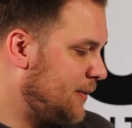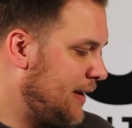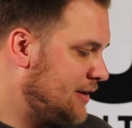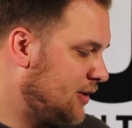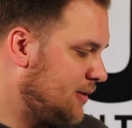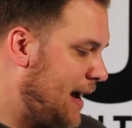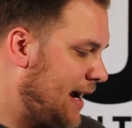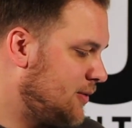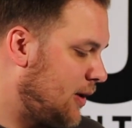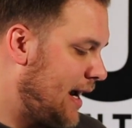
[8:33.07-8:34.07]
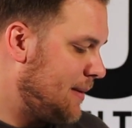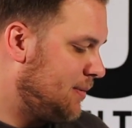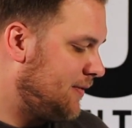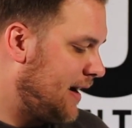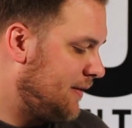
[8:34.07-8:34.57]
Let's look back to our
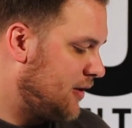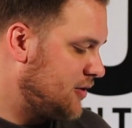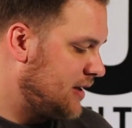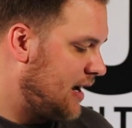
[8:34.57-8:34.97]
amplified version